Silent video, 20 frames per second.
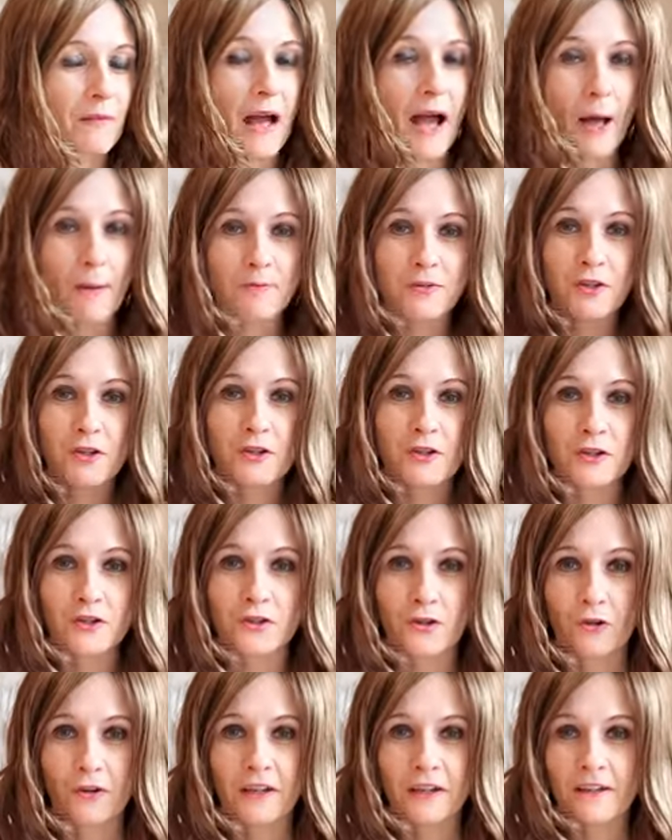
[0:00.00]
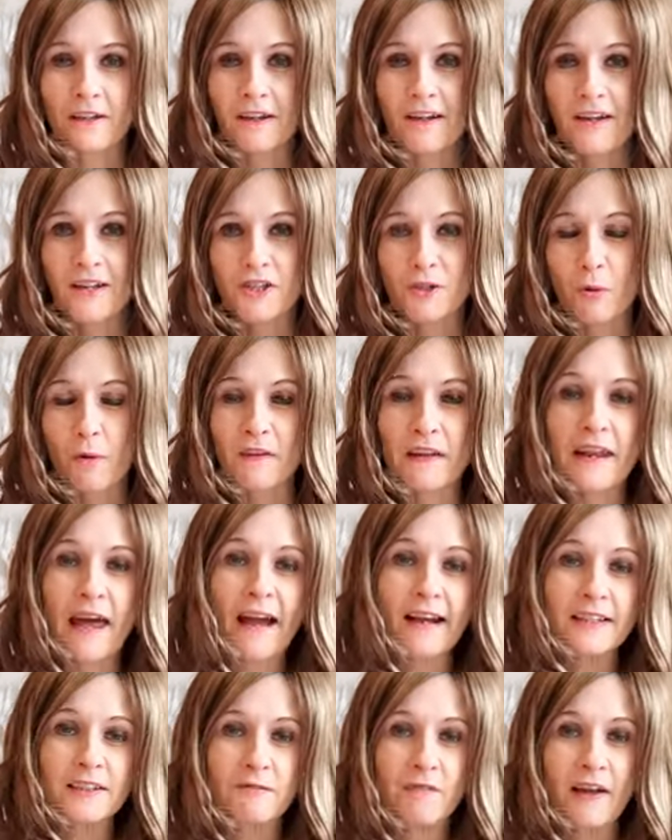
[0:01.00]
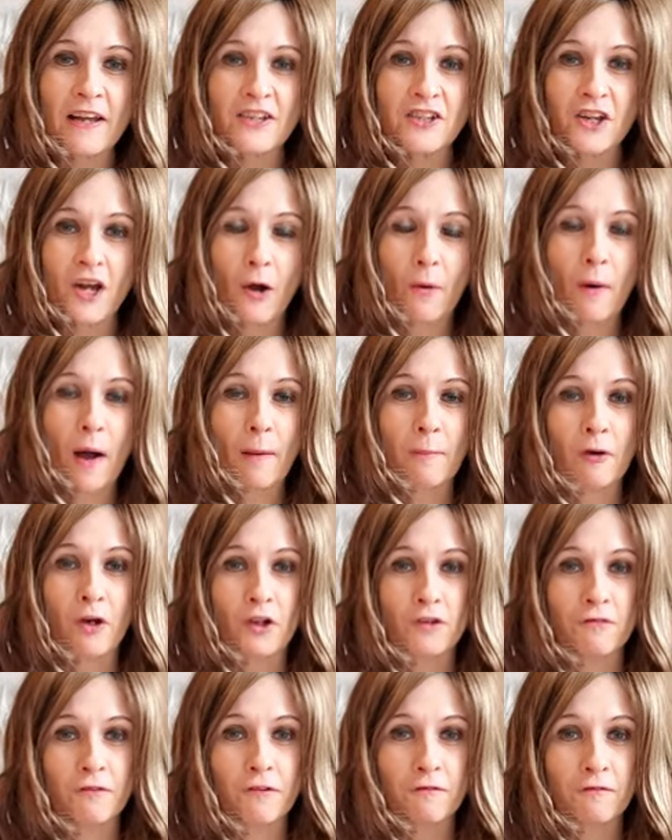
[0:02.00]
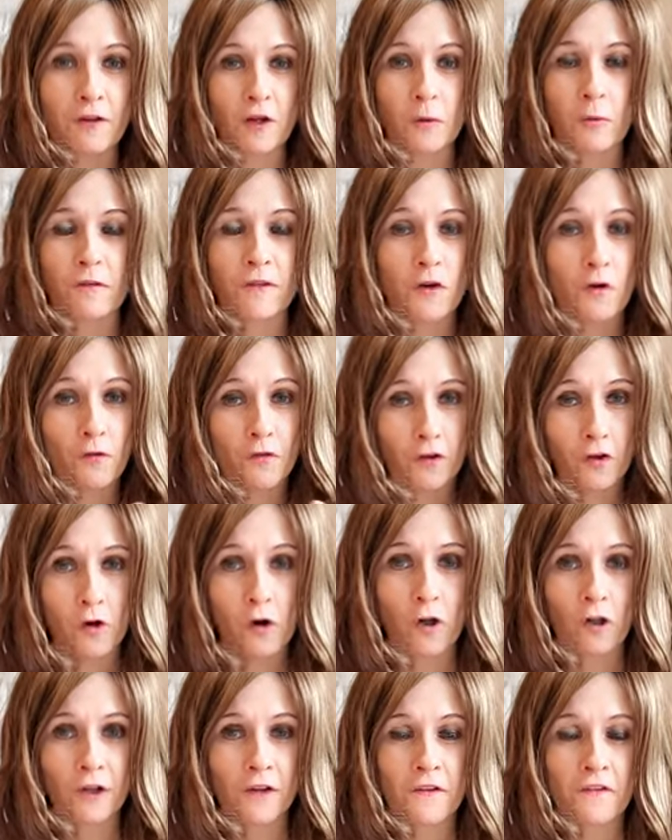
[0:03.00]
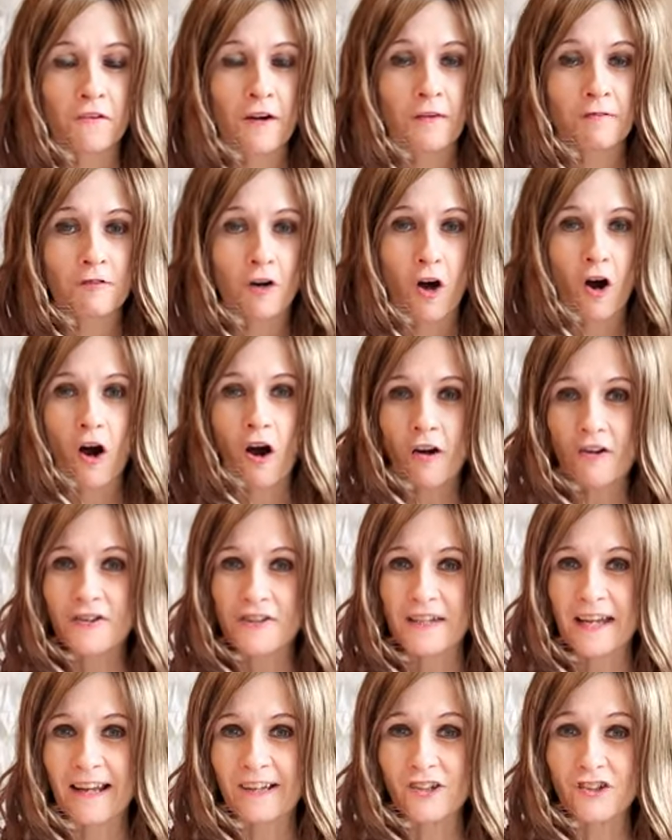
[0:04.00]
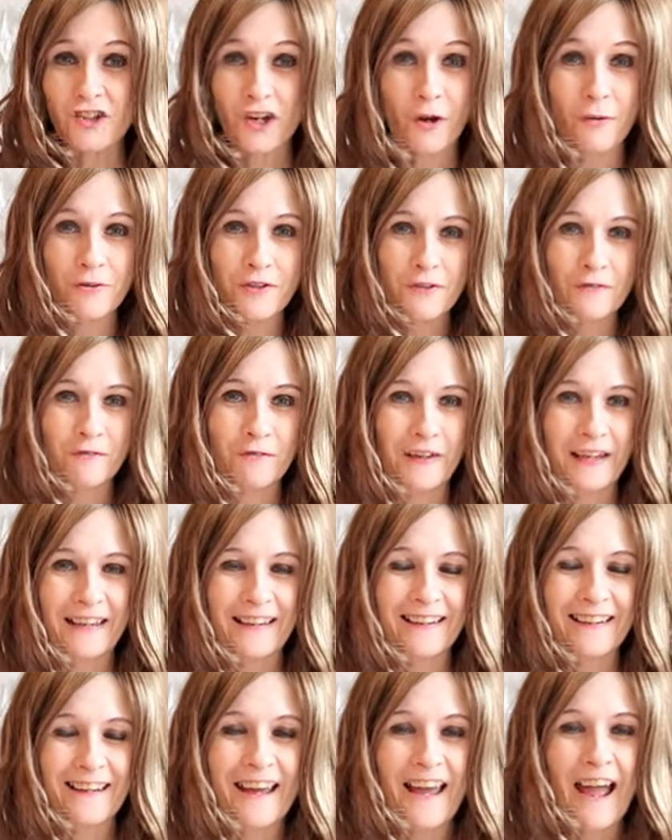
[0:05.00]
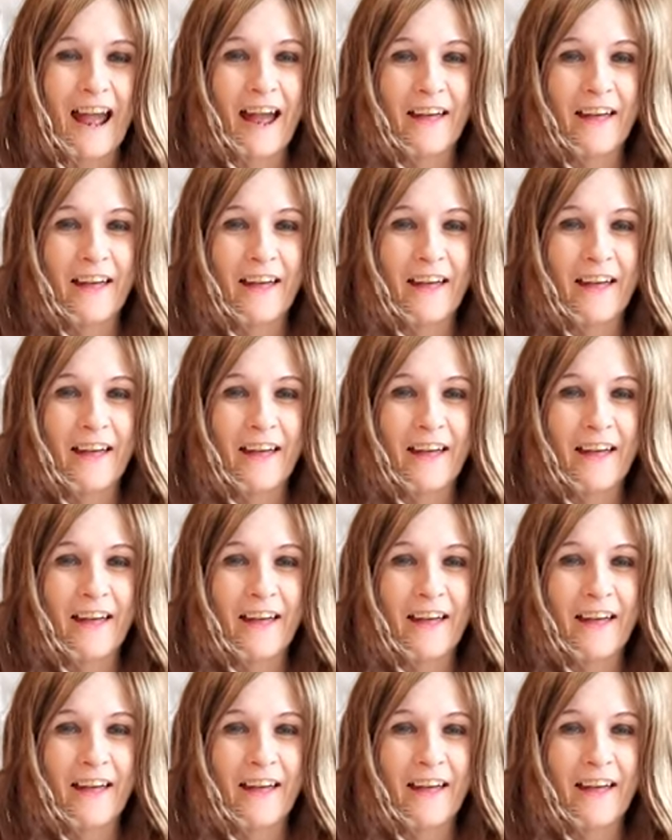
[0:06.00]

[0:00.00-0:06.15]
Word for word: Absolutely stunning. So on the next video, I'm going to review the other colour that I've got in Josephine,